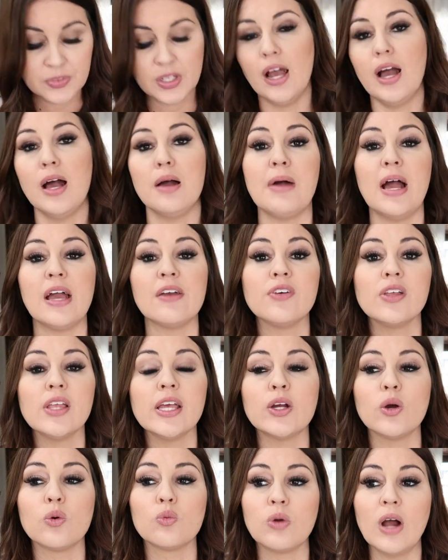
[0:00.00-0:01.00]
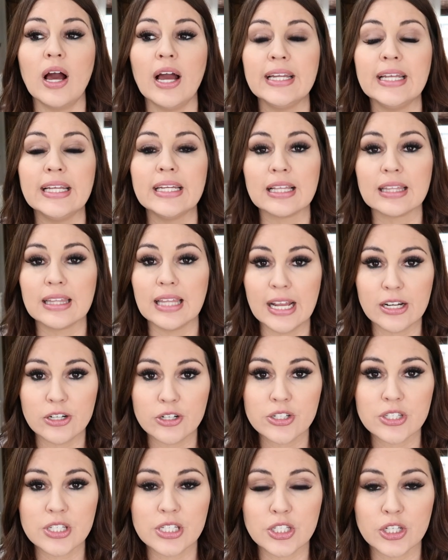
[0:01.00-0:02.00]
Um, I feel like writing
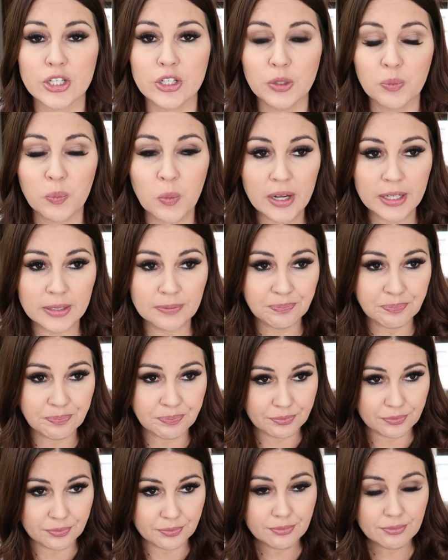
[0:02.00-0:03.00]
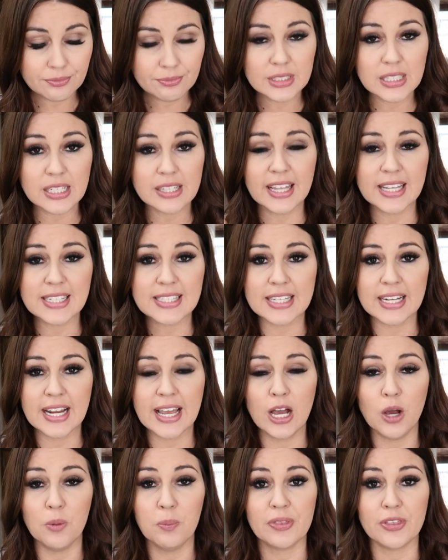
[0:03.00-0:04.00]
letters is a good one. That's gonna
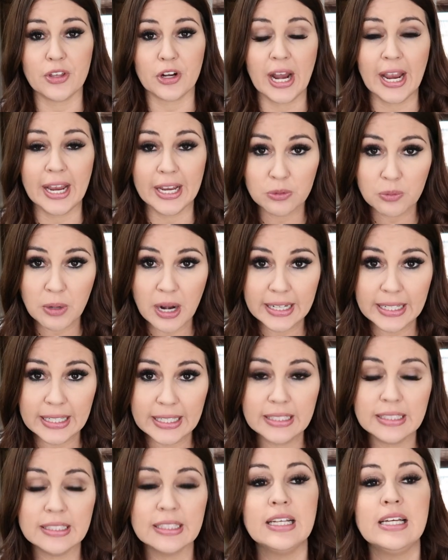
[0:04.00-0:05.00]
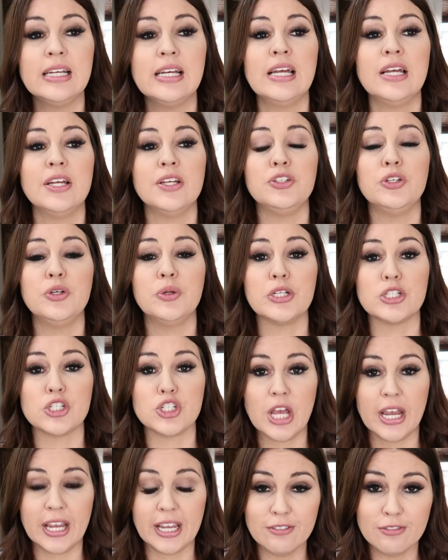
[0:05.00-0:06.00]
help with their handwriting. You can
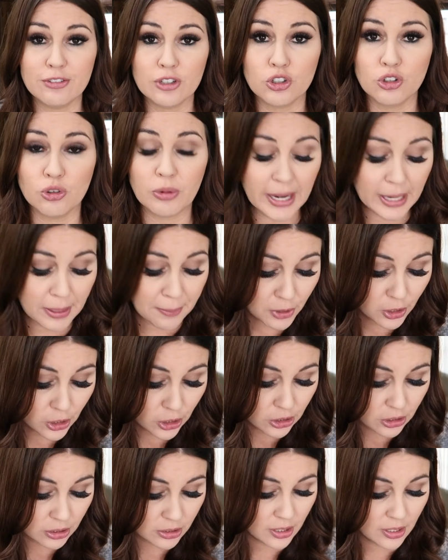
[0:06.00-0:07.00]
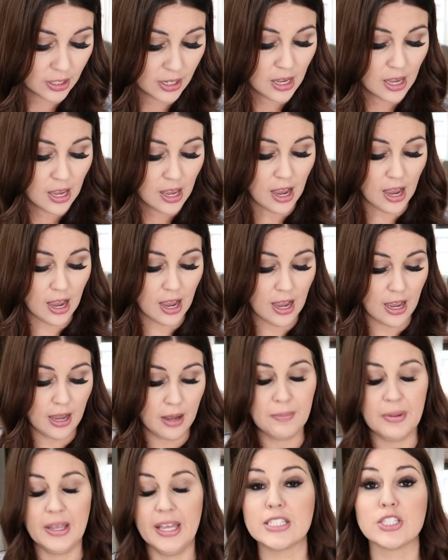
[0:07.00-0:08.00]
check it for grammar
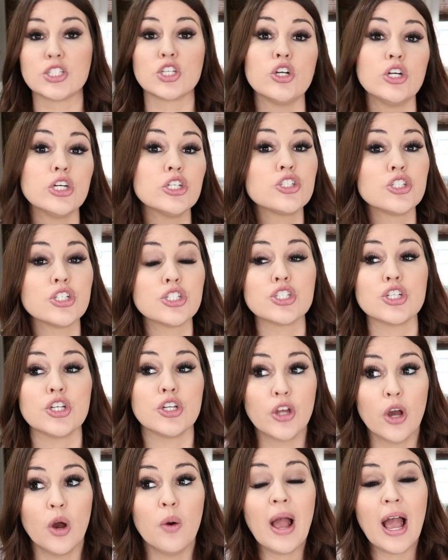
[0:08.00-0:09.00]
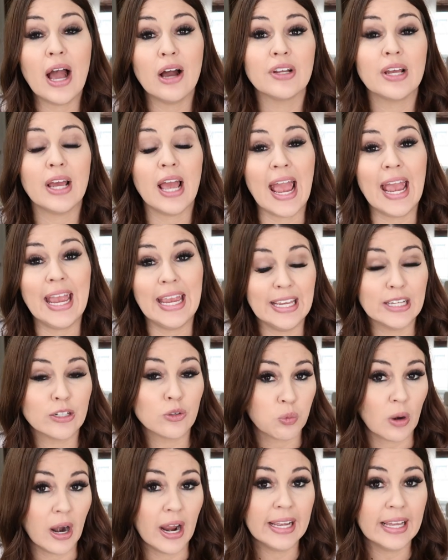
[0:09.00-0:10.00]
um, it's good just to know how to
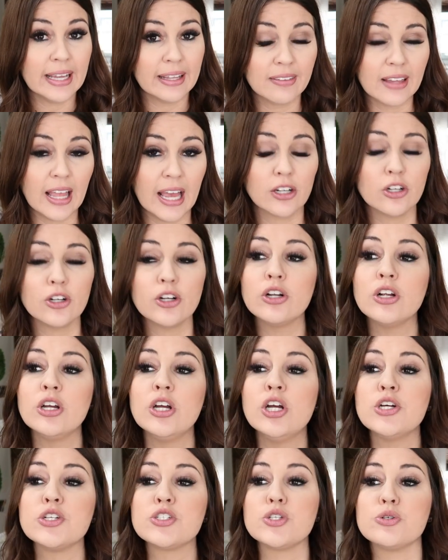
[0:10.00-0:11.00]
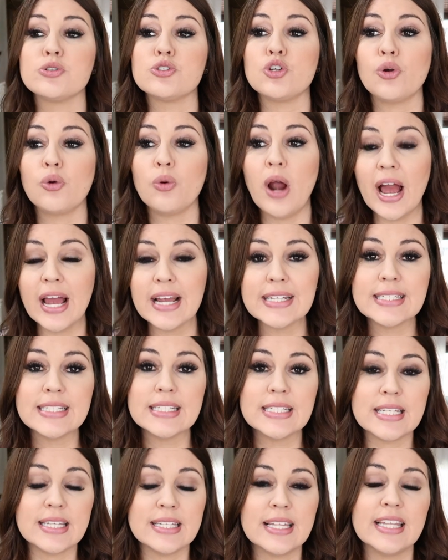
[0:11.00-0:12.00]
handwrite a letter. So try
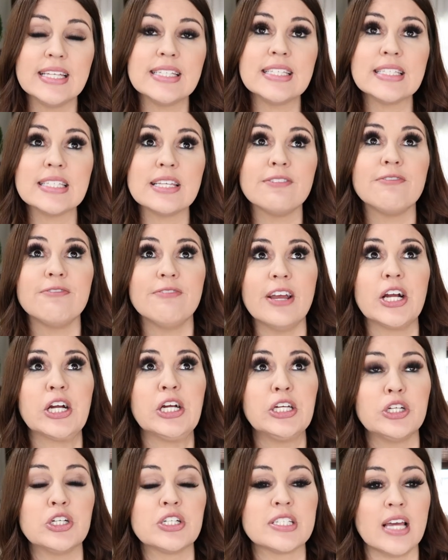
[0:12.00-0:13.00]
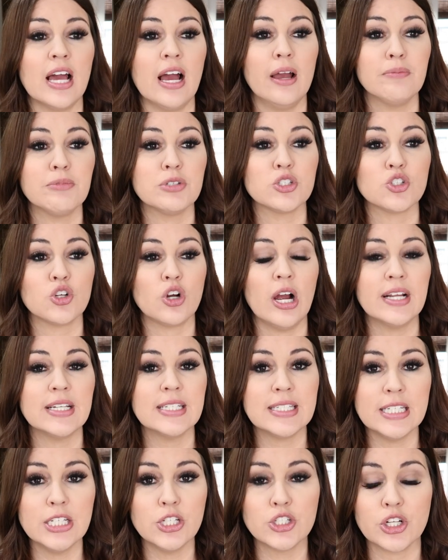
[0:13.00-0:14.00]
to, this is a very good time to try
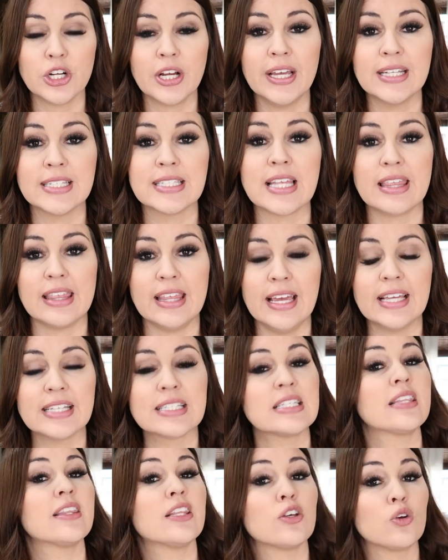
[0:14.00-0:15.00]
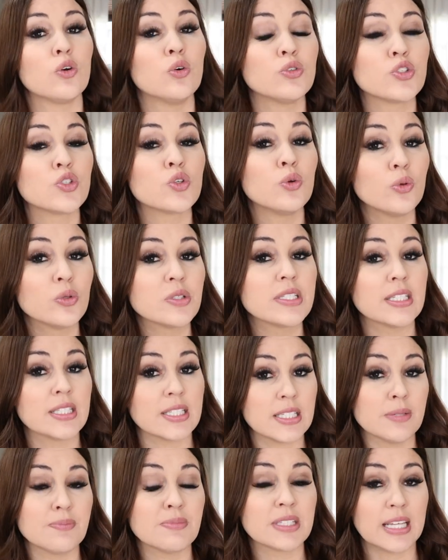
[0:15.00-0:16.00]
to teach your kids things that the school
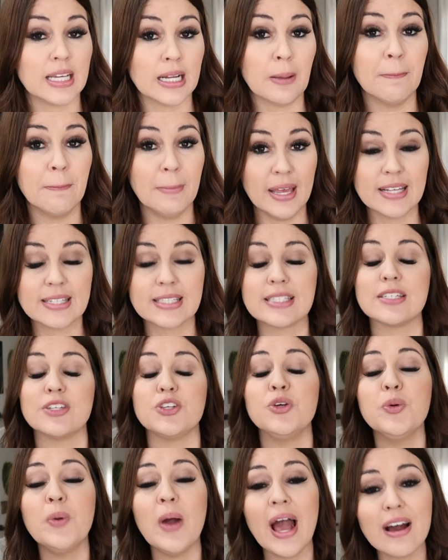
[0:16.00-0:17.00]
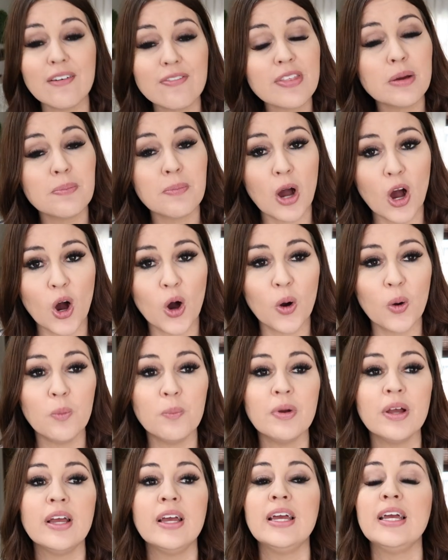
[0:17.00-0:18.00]
system's gonna miss. You have them
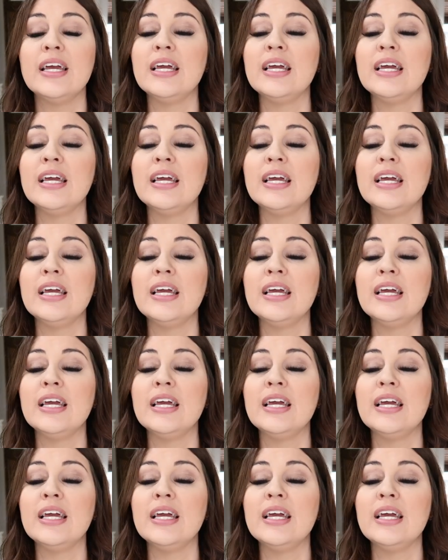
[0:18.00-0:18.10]
home,